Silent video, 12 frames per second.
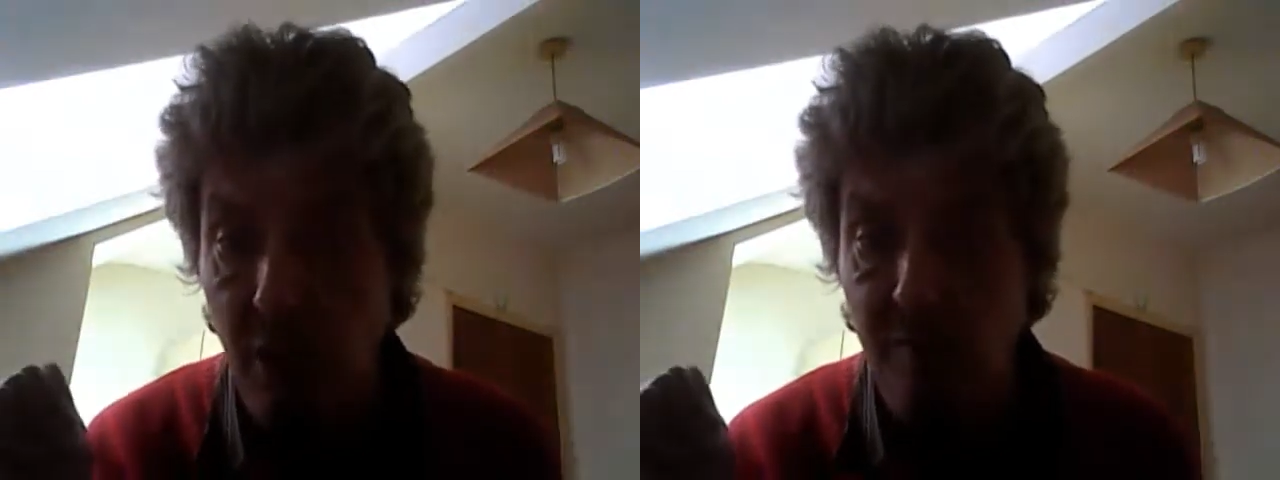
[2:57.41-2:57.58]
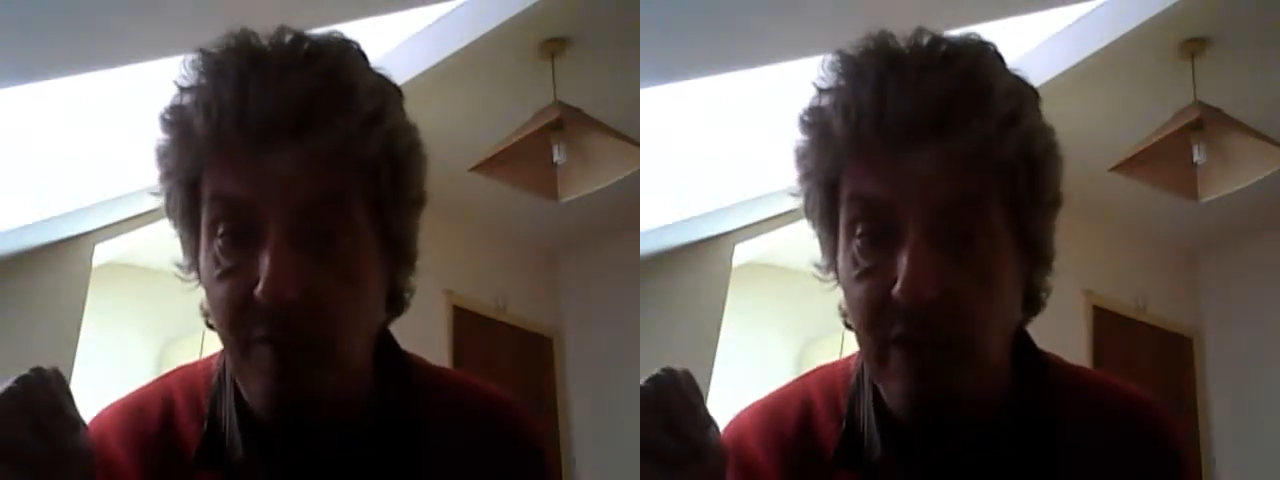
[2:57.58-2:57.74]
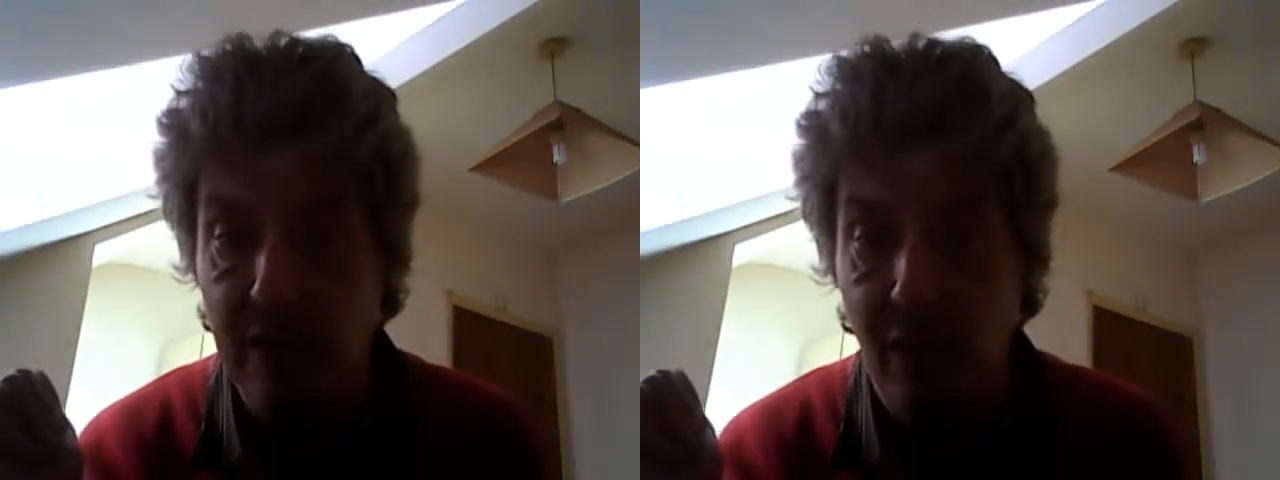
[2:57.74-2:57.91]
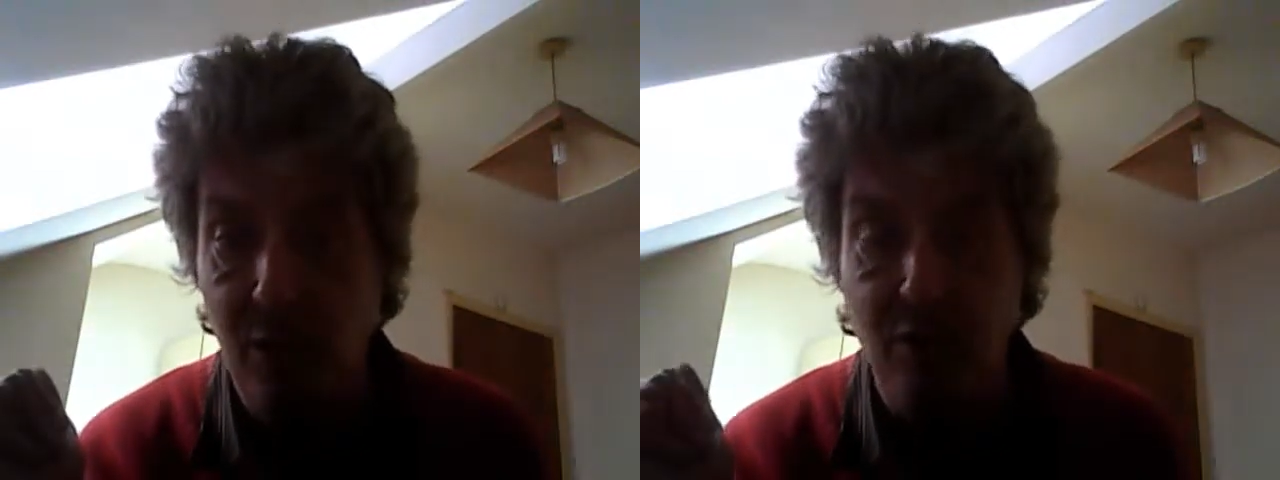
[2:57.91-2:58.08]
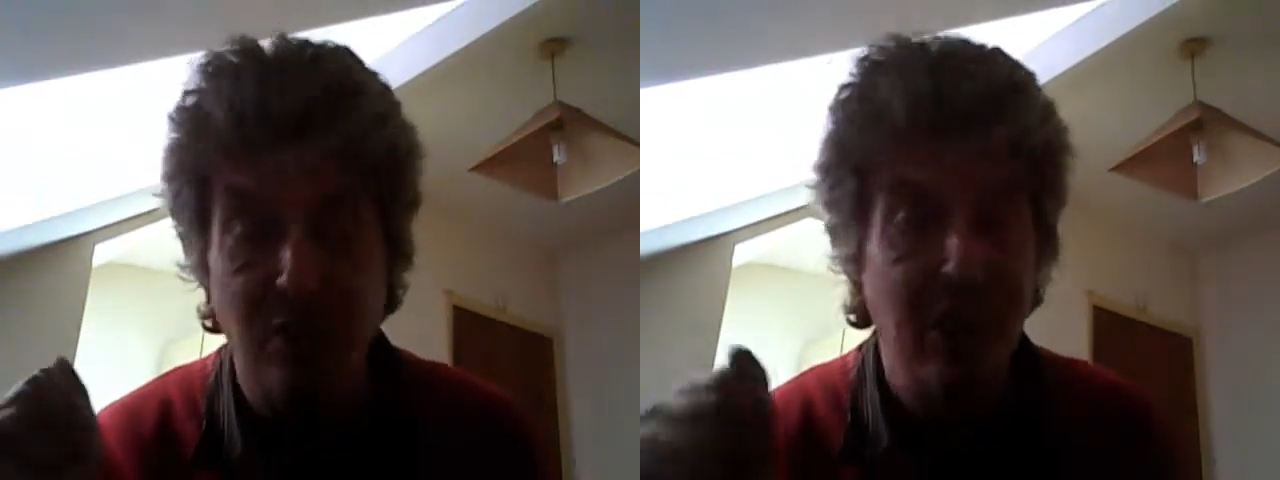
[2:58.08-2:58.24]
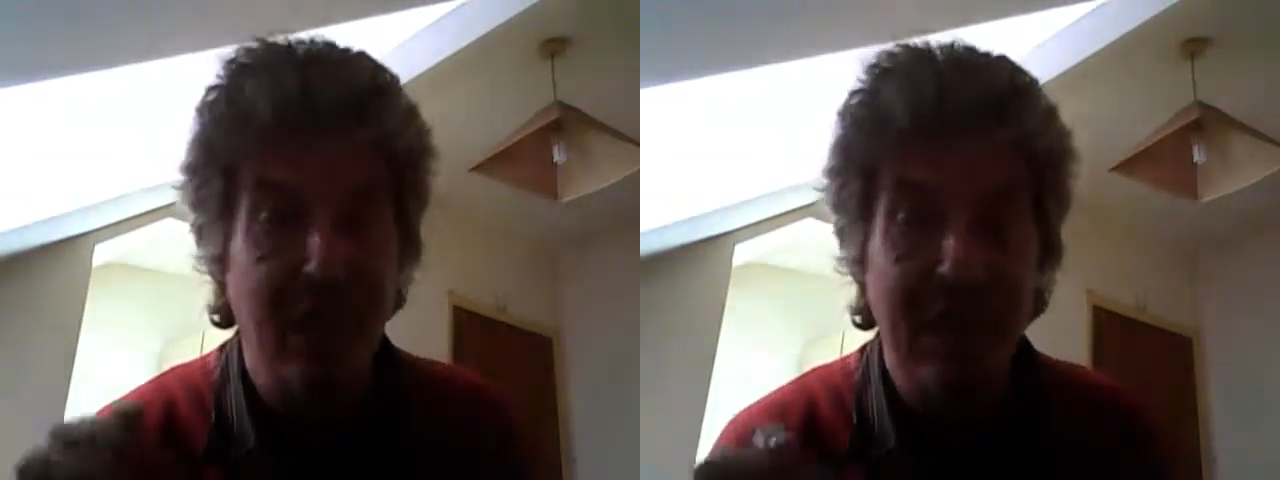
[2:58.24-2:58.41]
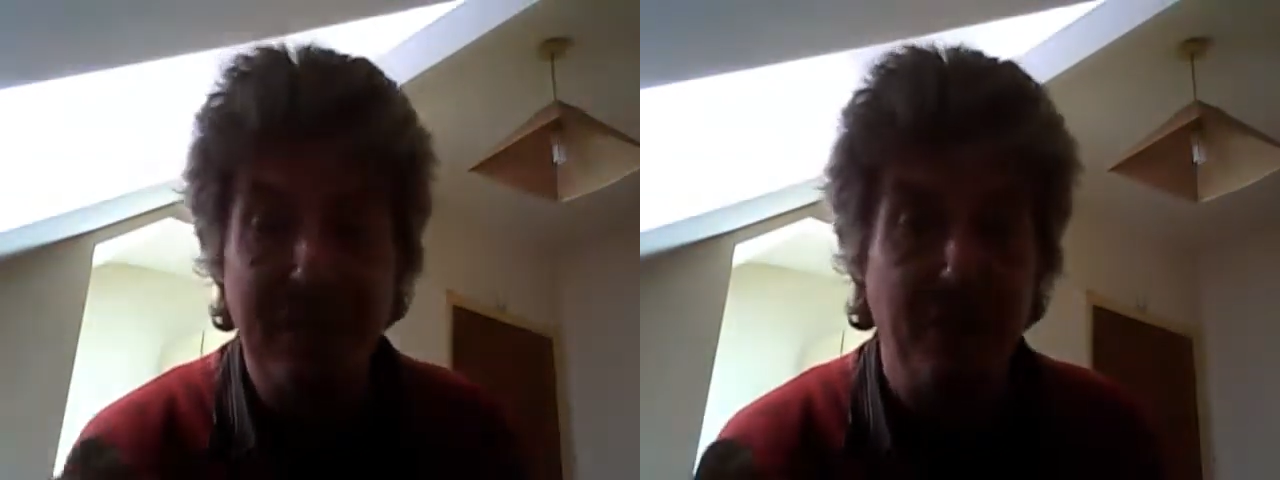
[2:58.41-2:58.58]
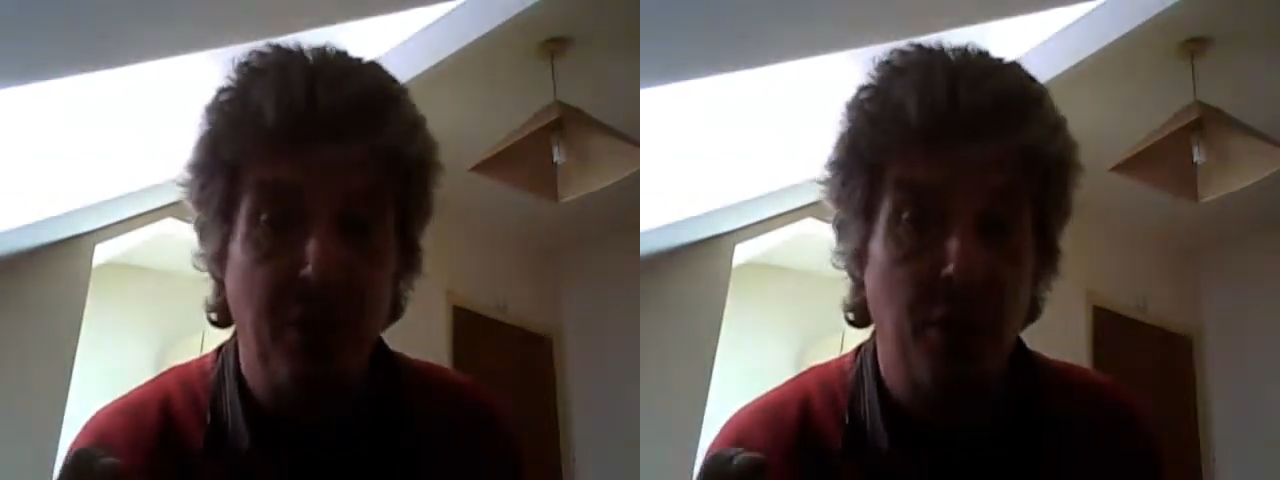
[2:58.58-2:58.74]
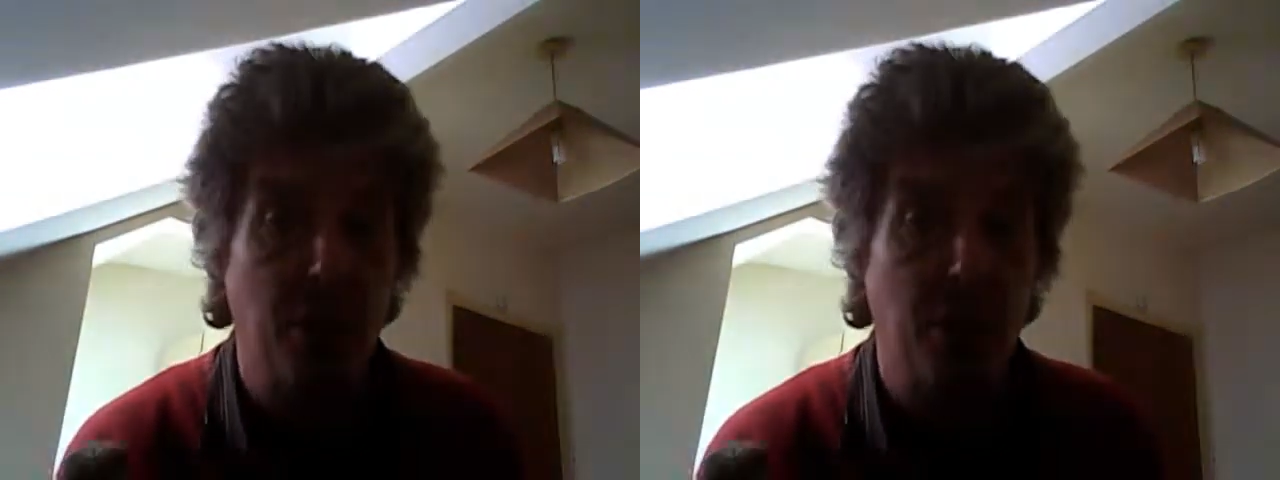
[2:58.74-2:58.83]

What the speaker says: my videos, even